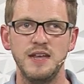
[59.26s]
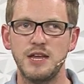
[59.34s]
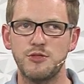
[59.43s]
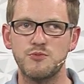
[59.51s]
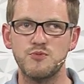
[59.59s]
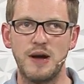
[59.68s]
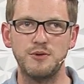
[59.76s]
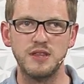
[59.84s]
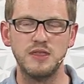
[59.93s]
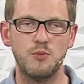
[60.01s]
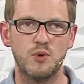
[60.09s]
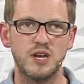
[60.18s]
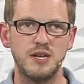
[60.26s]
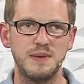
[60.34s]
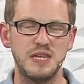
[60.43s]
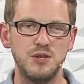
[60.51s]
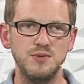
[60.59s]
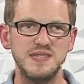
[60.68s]
Now, the routing that we're going to
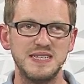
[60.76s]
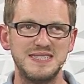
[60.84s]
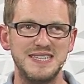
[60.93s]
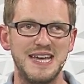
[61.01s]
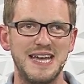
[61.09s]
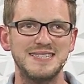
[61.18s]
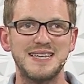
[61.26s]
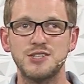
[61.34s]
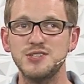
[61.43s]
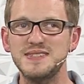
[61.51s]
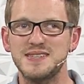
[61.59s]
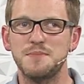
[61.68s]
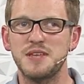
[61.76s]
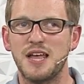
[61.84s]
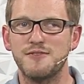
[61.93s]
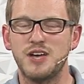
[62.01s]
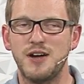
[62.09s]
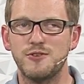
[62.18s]
be using today is actually something
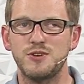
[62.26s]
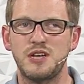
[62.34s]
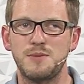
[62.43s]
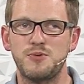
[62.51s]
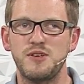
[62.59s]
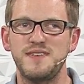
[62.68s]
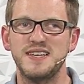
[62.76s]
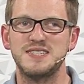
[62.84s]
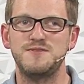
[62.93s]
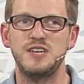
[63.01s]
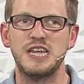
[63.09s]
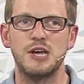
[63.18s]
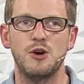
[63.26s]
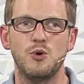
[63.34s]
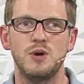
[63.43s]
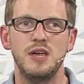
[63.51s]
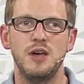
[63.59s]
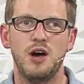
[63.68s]
I've covered in a previous
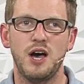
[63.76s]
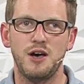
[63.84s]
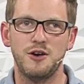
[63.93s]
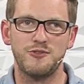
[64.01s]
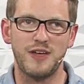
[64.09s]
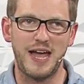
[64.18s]
video of